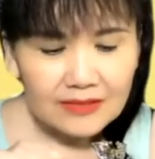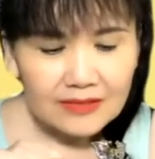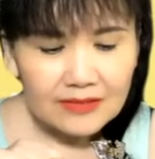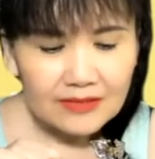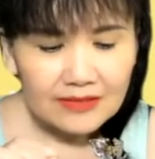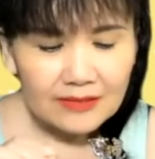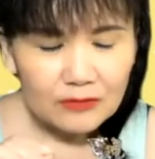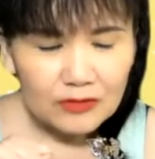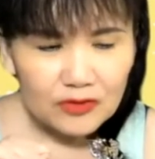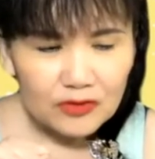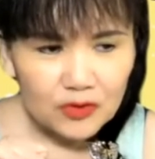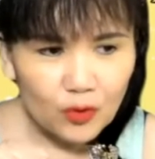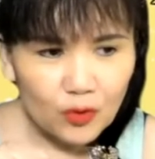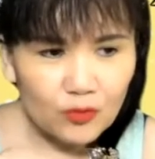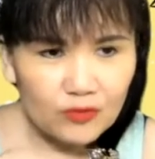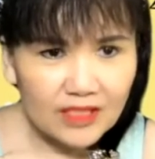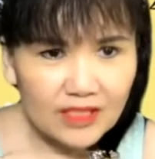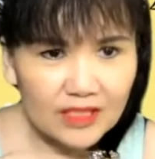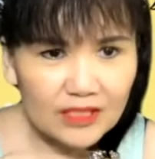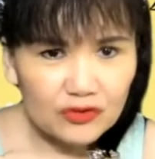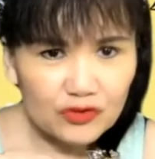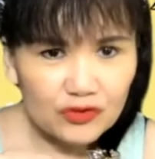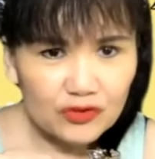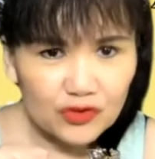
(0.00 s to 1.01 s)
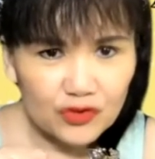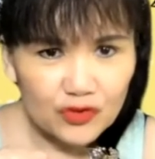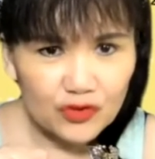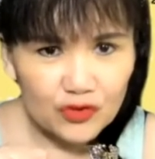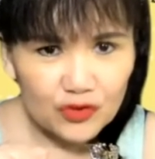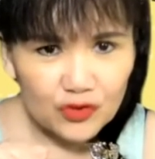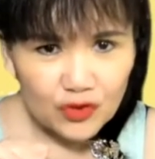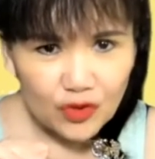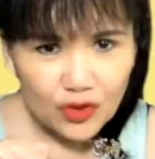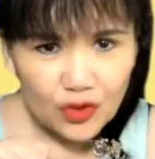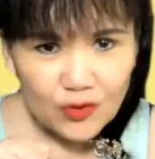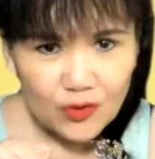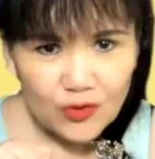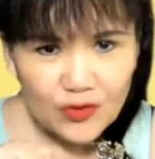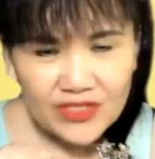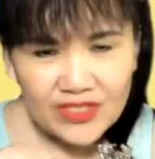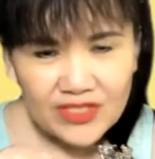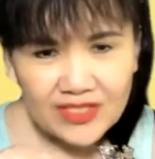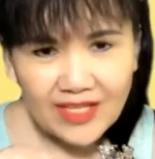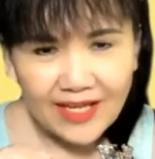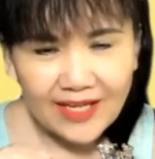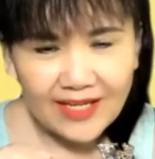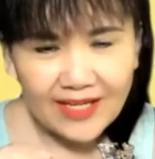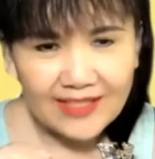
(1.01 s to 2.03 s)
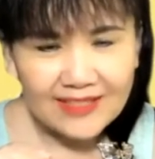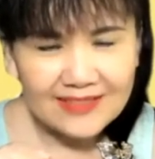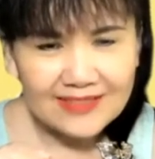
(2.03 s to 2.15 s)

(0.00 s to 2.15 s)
so that she knows that